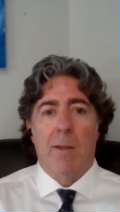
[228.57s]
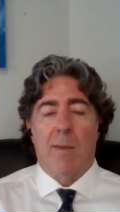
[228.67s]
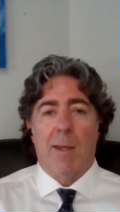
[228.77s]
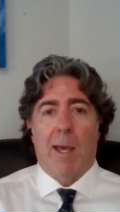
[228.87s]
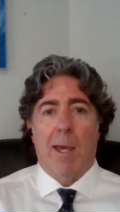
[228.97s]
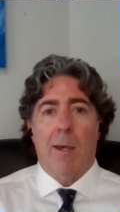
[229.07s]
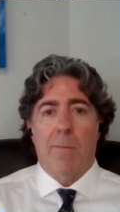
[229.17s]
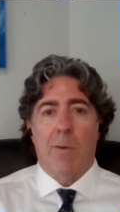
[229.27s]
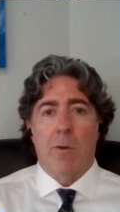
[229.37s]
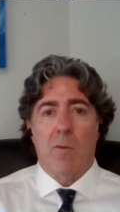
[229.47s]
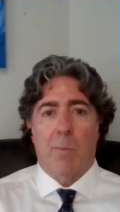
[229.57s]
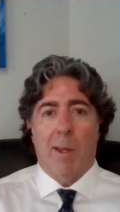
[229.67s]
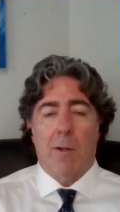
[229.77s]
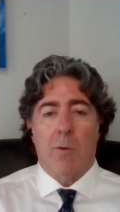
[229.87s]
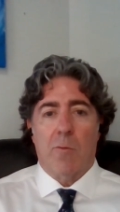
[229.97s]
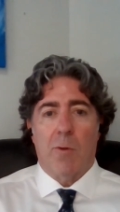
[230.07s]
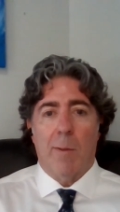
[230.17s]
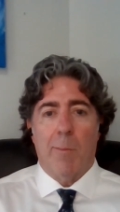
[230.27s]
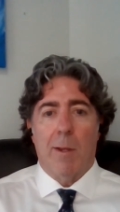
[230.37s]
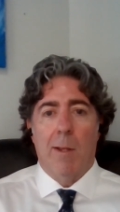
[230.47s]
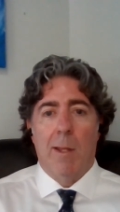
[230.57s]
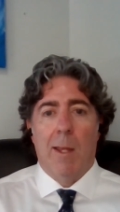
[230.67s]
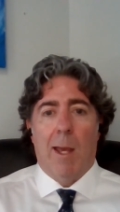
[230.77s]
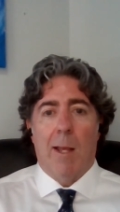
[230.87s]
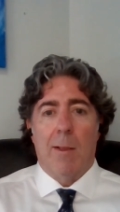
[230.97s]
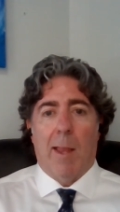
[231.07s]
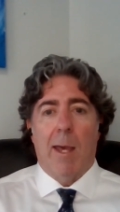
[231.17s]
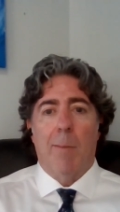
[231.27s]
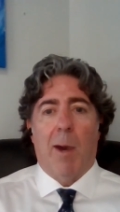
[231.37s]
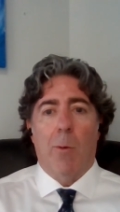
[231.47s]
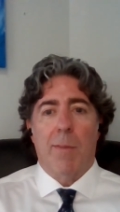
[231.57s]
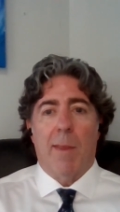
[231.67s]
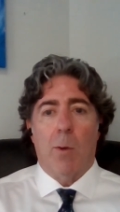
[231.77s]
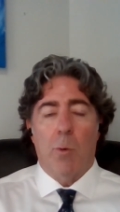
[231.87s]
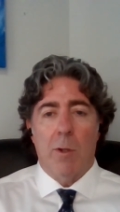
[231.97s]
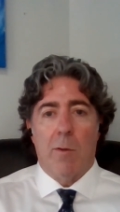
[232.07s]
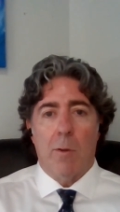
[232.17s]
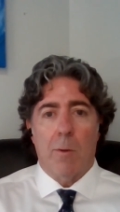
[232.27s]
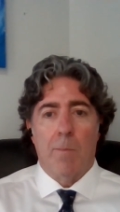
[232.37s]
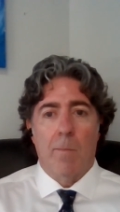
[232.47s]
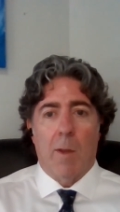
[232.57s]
deny offenders medical treatment, and lie about what they would do.